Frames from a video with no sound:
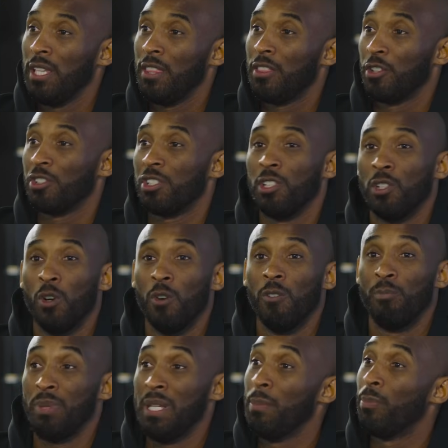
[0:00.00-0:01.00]
there's still
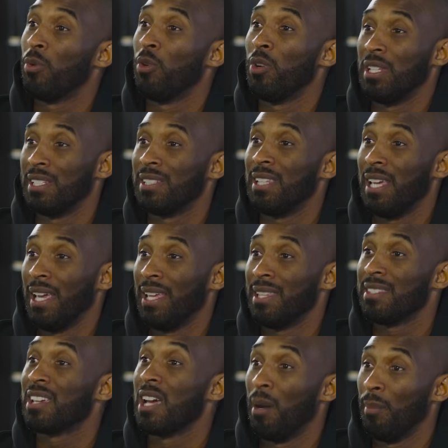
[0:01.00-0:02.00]
people in the
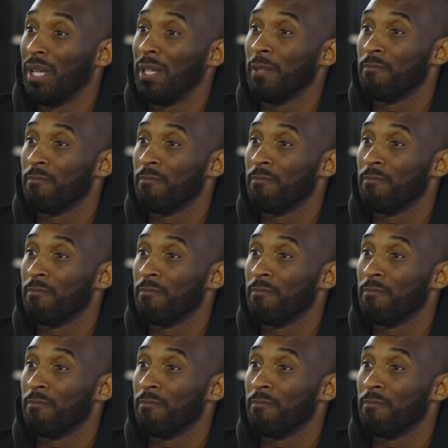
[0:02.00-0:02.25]
stands coming.